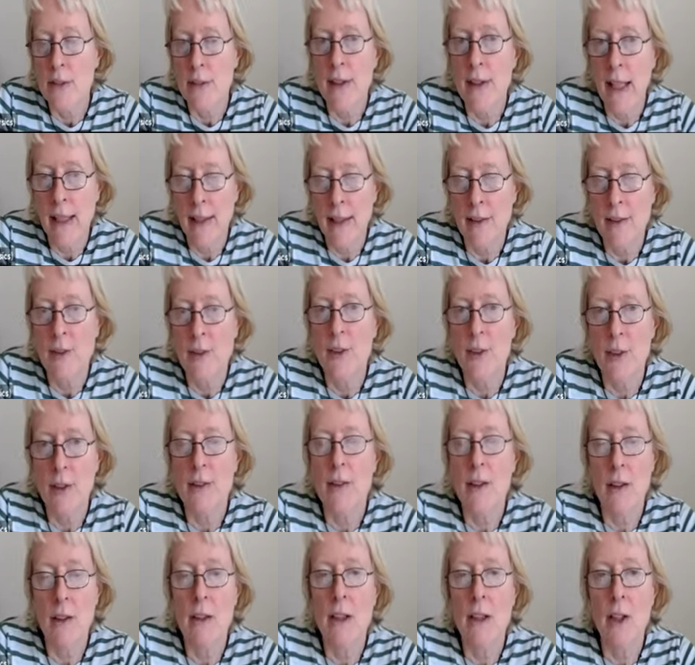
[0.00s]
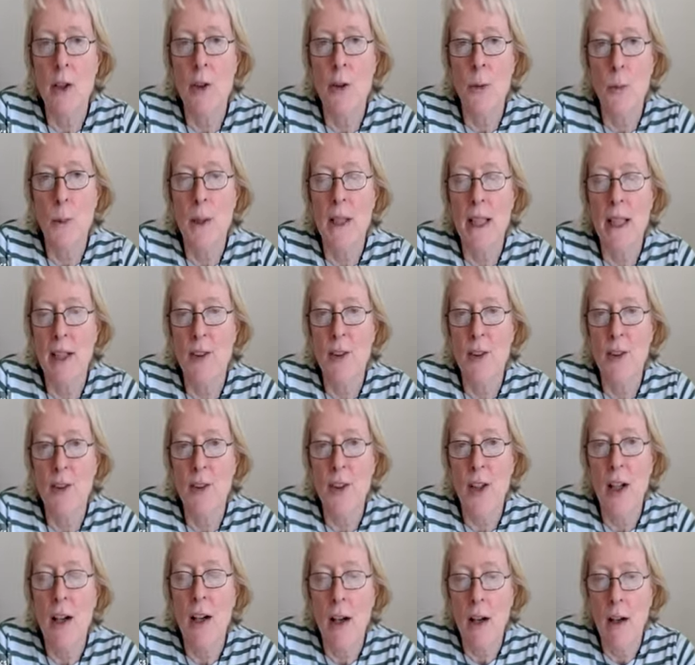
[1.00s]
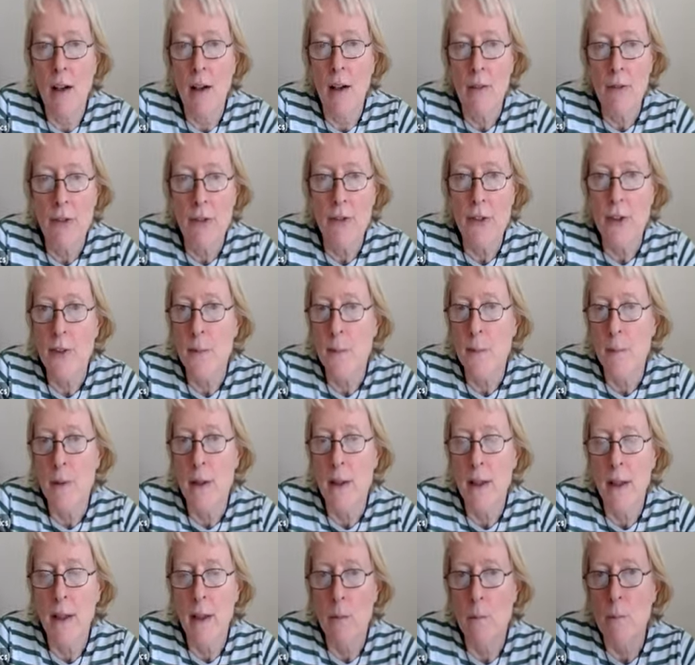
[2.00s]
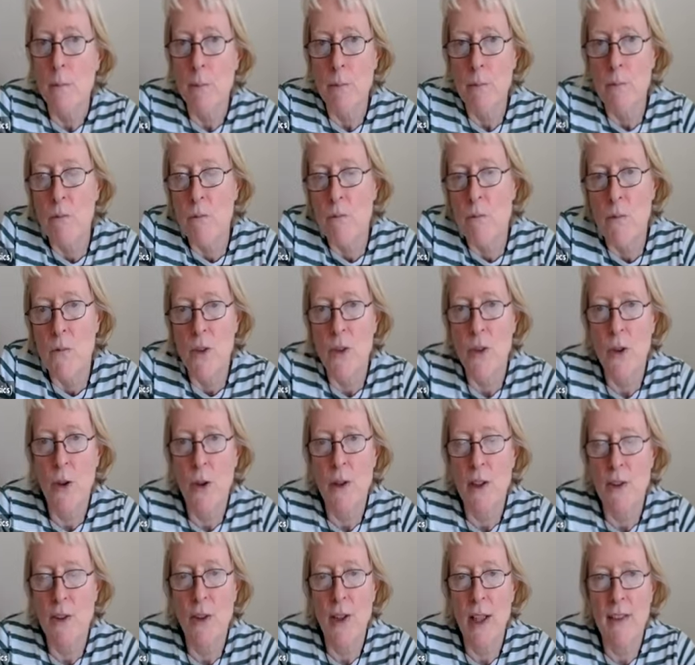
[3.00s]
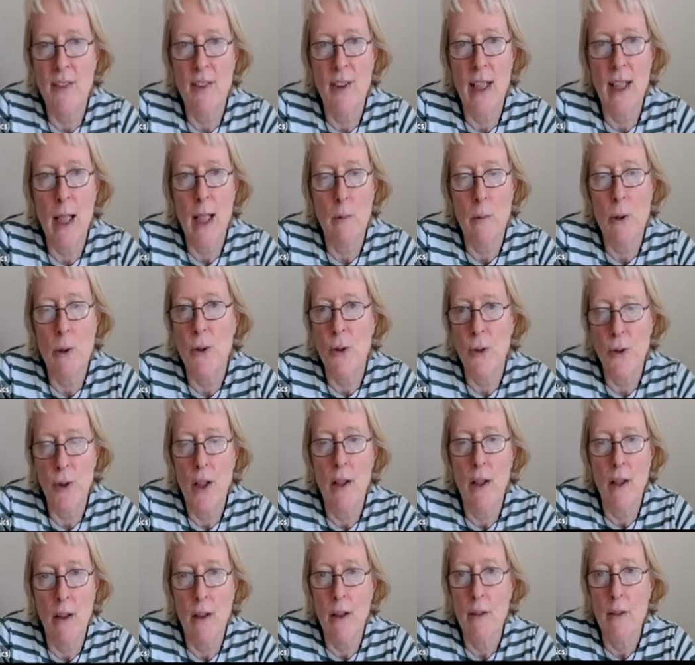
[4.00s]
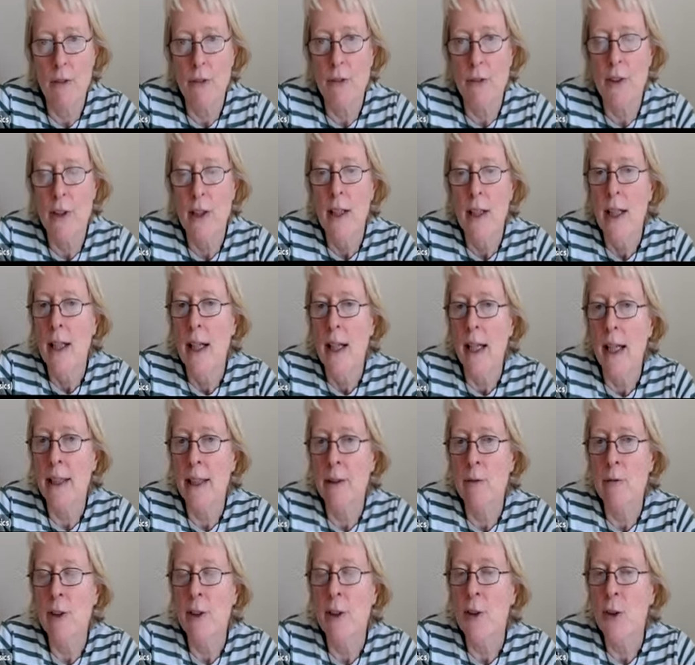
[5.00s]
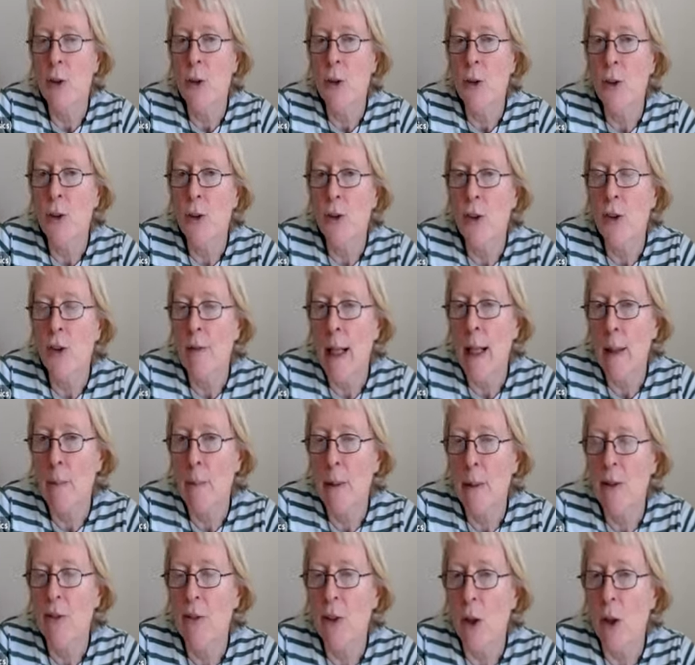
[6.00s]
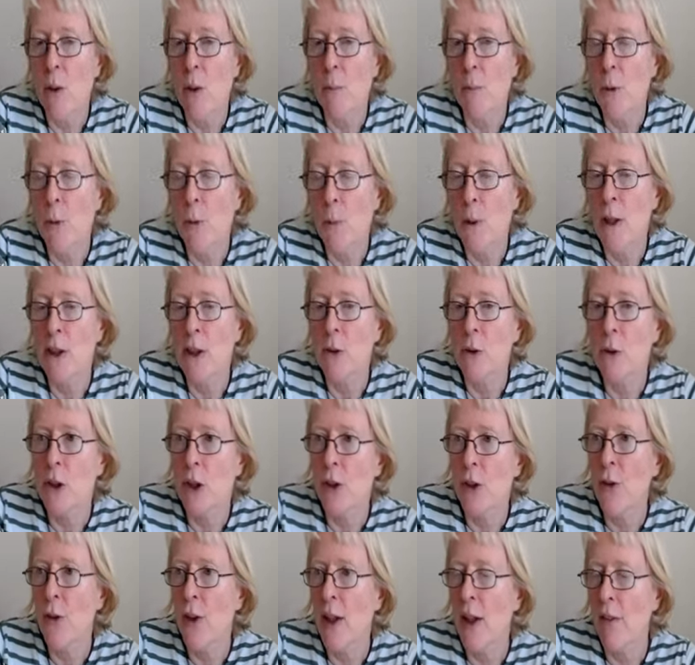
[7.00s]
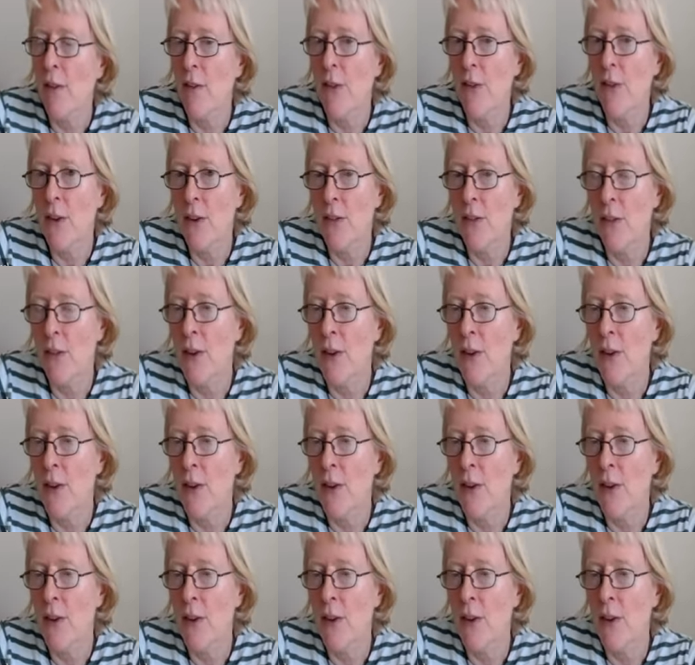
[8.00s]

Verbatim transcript: that occurs when S is a half. Um, so it sets gamma as a half and it reduces to Rabi flops where you just have the,